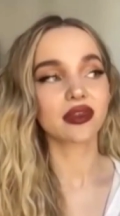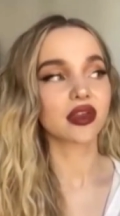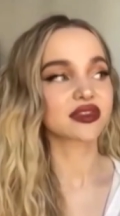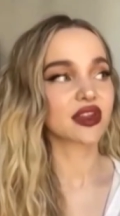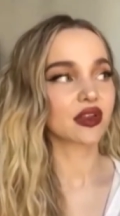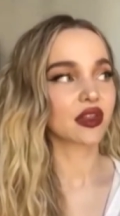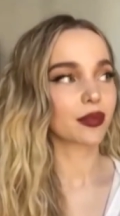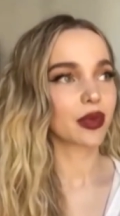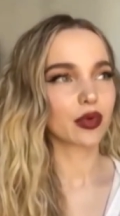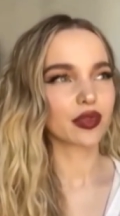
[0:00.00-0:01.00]
like this that,
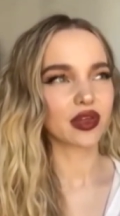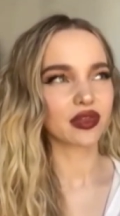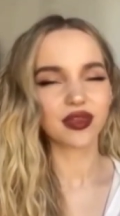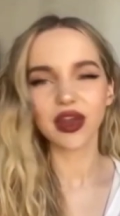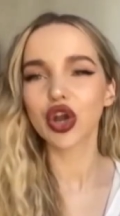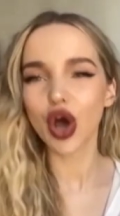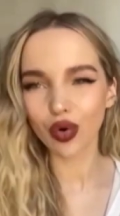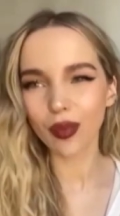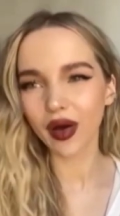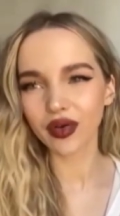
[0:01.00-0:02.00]
that people think that they
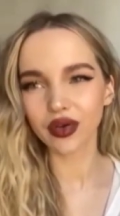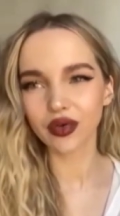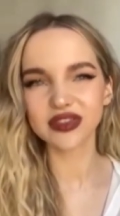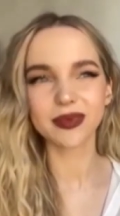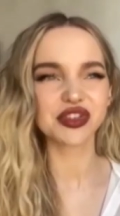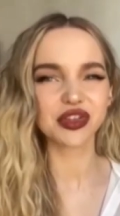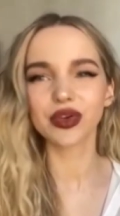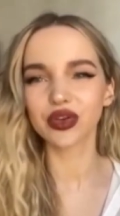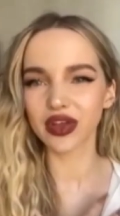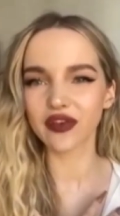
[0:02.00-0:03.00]
know about you, especially
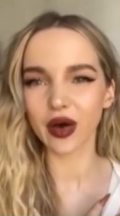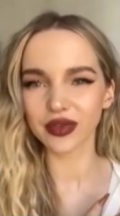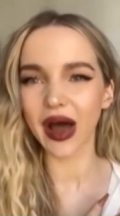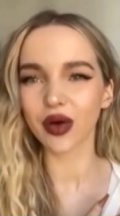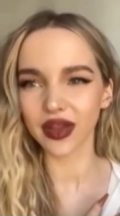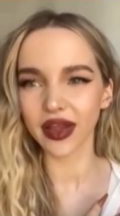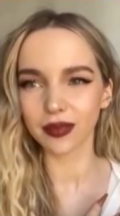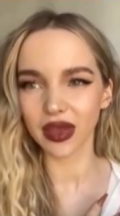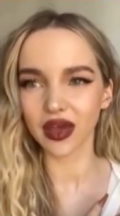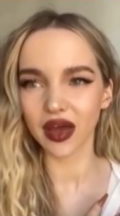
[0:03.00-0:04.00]
when you live out loud like
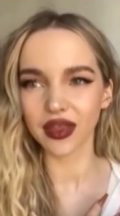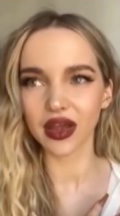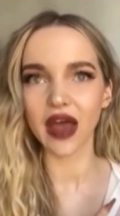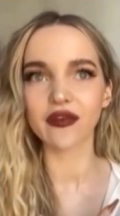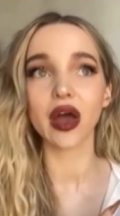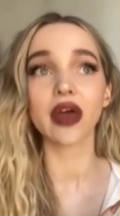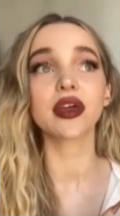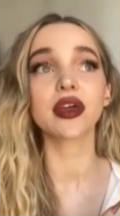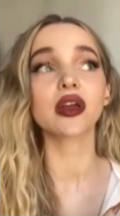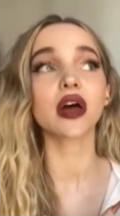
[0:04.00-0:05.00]
me. I think every, I
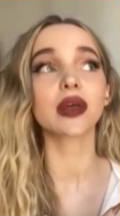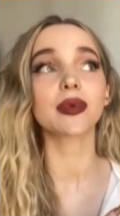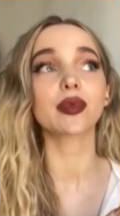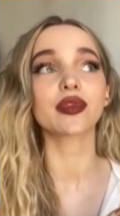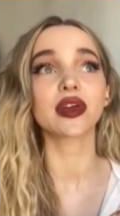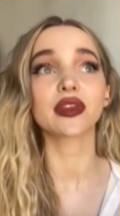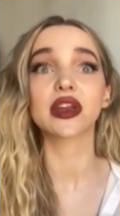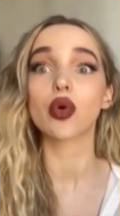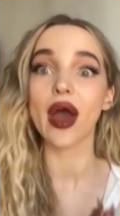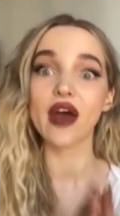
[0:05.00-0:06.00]
think a lot of people think
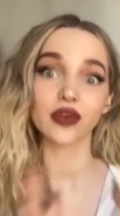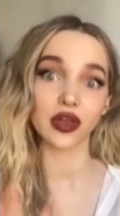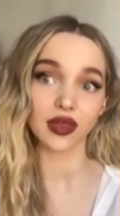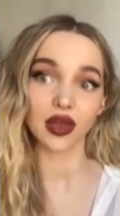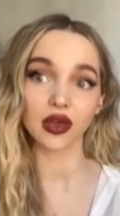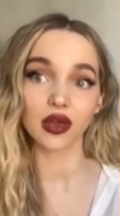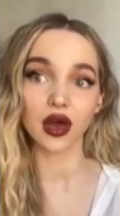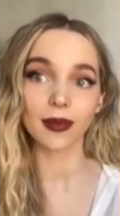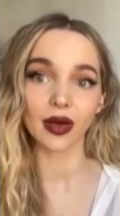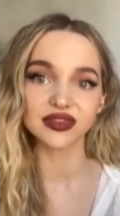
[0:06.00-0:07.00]
they know everything
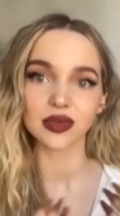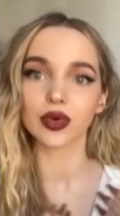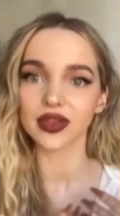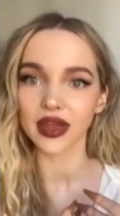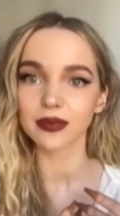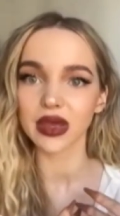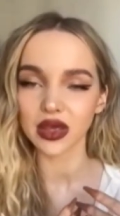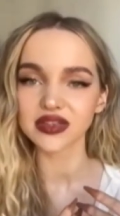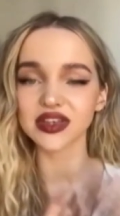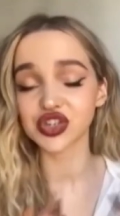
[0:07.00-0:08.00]
about someone like me
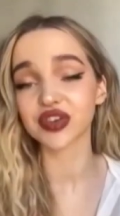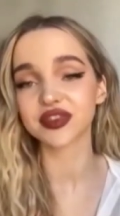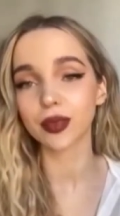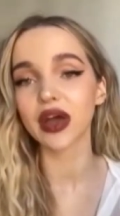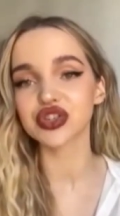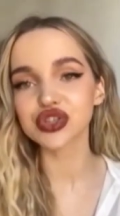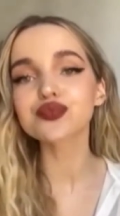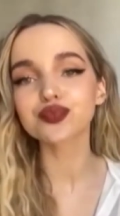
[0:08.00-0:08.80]
right. to share so much.